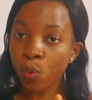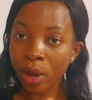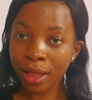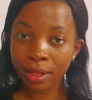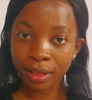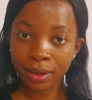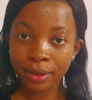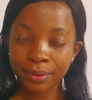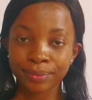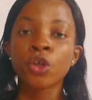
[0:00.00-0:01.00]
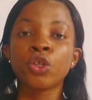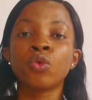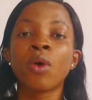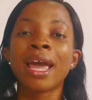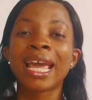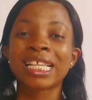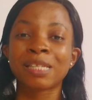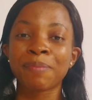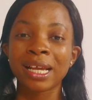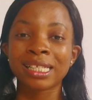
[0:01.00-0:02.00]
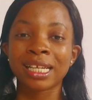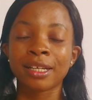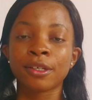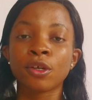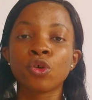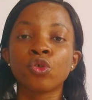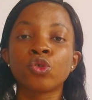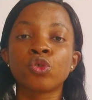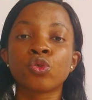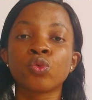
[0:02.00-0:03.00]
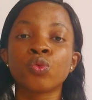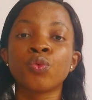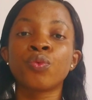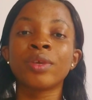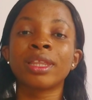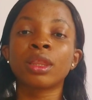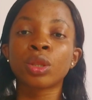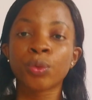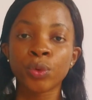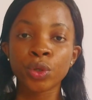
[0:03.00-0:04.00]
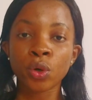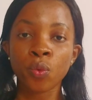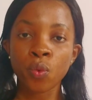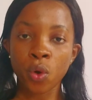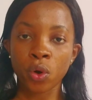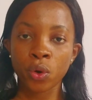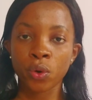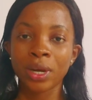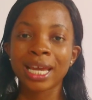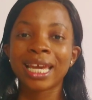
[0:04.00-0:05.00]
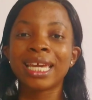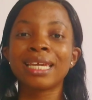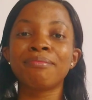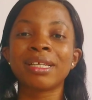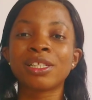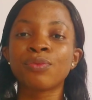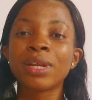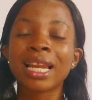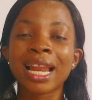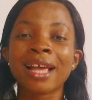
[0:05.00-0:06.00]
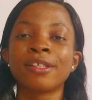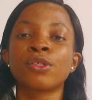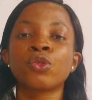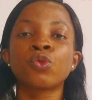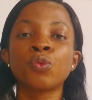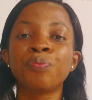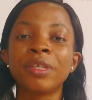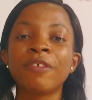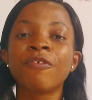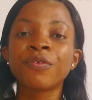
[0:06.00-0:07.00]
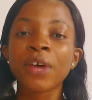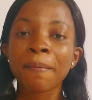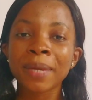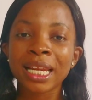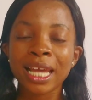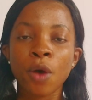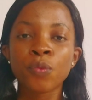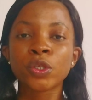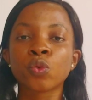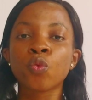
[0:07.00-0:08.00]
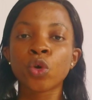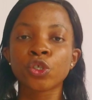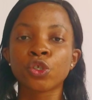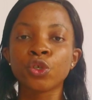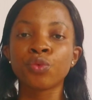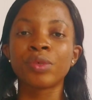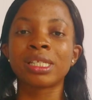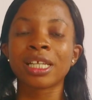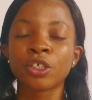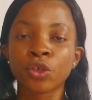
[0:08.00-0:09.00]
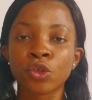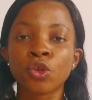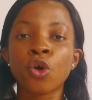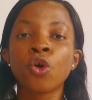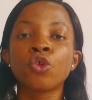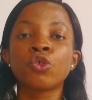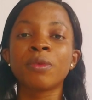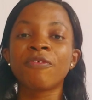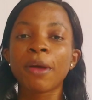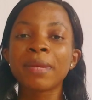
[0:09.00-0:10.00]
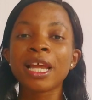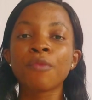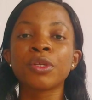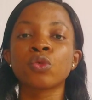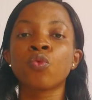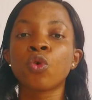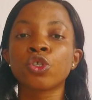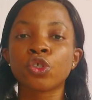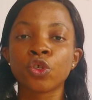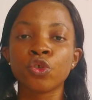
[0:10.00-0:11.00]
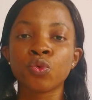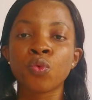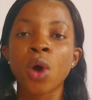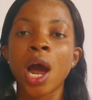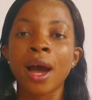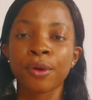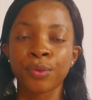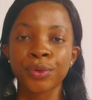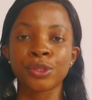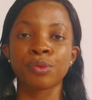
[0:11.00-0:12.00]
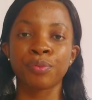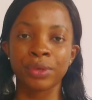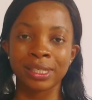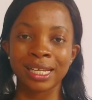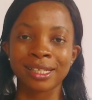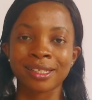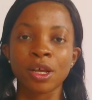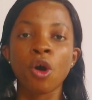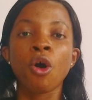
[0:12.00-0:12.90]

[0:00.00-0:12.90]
well, you are expected to read through your work in between lines, to be familiar with what you research on, to be familiar with what you are going to present,